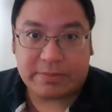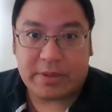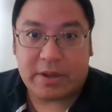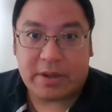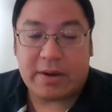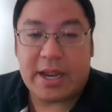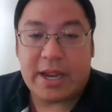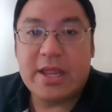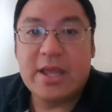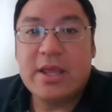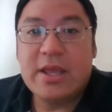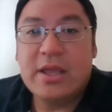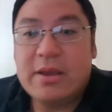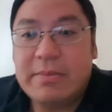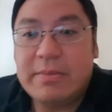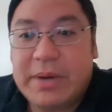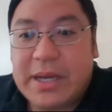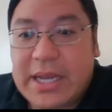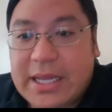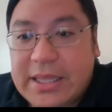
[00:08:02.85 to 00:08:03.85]
All right.
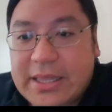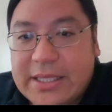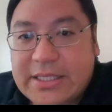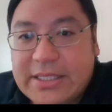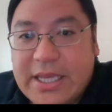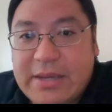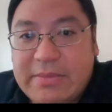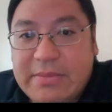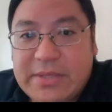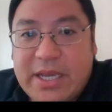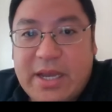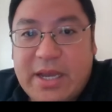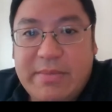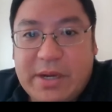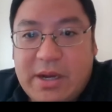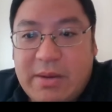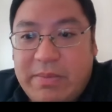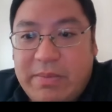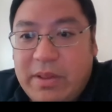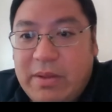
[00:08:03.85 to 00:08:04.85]
But at the same time, a
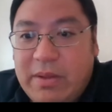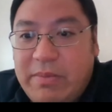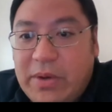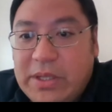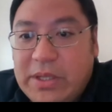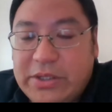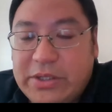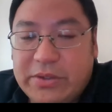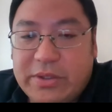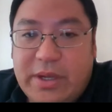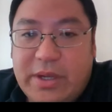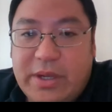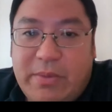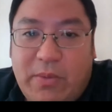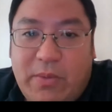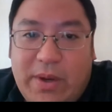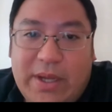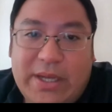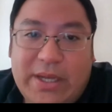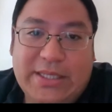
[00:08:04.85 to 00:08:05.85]
couple of points here. Number
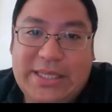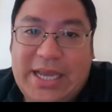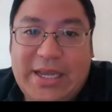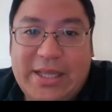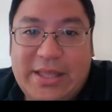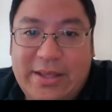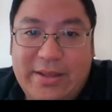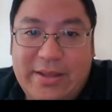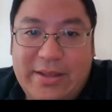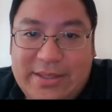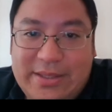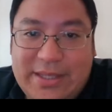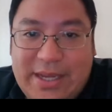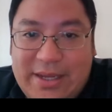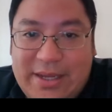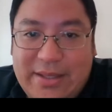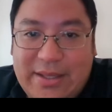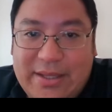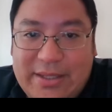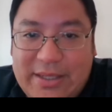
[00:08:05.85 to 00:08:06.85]
one, it's not
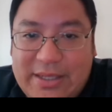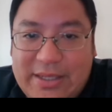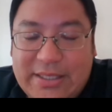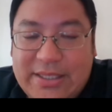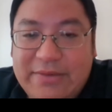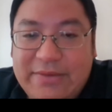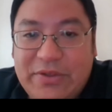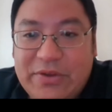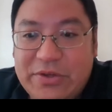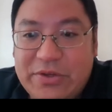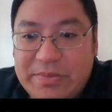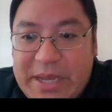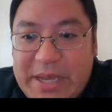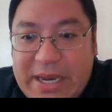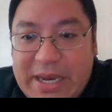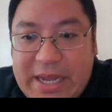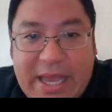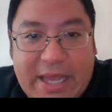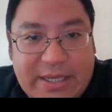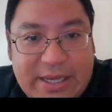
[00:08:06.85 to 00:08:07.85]
as if there's
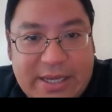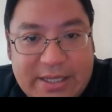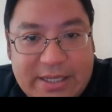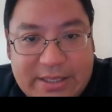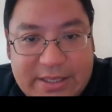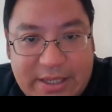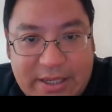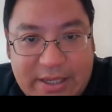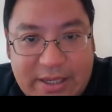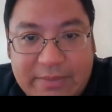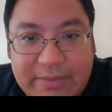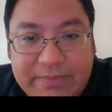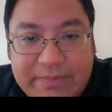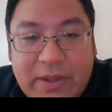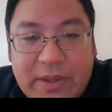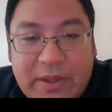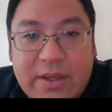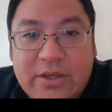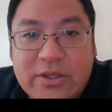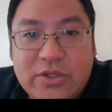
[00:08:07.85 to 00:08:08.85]
been a head-to-head study,
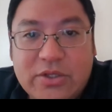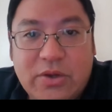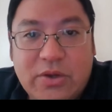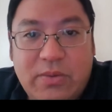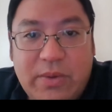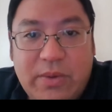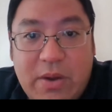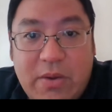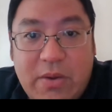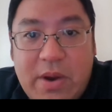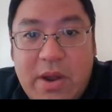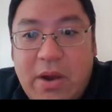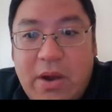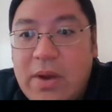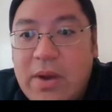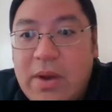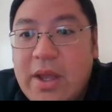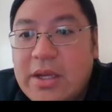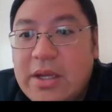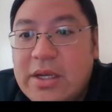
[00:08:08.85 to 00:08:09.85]
so we don't know.